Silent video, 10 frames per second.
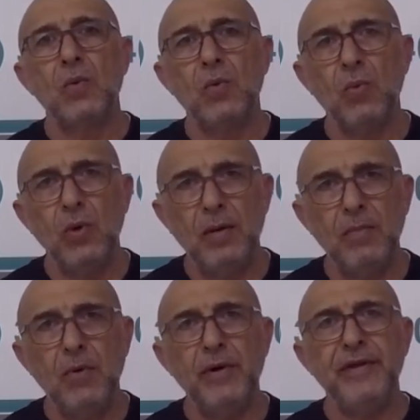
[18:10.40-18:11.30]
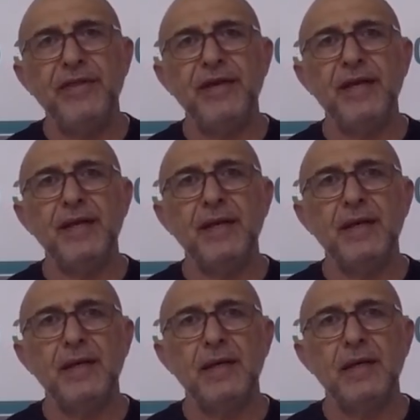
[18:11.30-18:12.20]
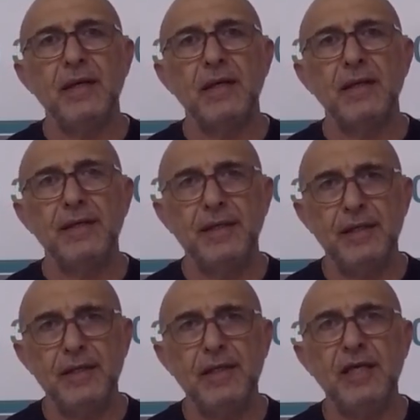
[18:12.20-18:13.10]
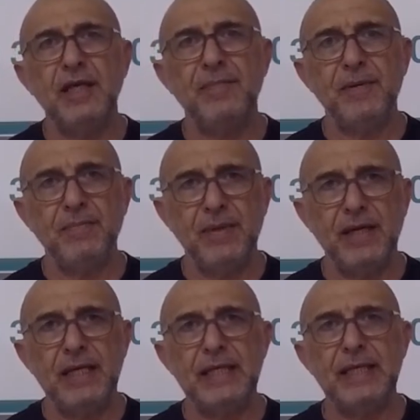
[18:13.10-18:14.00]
One more thing you need to keep in mind.